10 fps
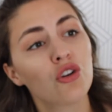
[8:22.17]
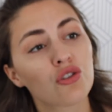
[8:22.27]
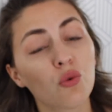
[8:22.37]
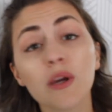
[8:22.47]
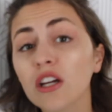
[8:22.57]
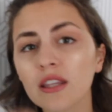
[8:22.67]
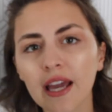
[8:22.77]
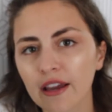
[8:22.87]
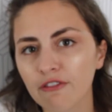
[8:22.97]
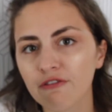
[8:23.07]
So we could
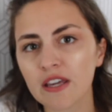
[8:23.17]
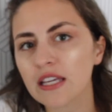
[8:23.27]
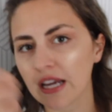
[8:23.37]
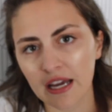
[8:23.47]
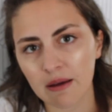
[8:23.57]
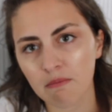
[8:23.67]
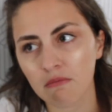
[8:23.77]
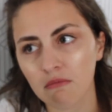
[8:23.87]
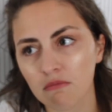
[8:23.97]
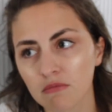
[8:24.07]
feed
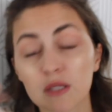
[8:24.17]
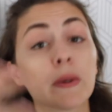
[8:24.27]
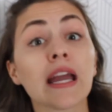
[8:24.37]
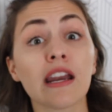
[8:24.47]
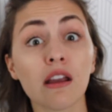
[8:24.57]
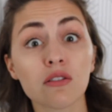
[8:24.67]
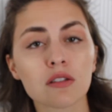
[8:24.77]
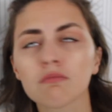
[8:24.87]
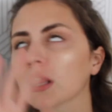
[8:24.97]
him SpaghettiOs,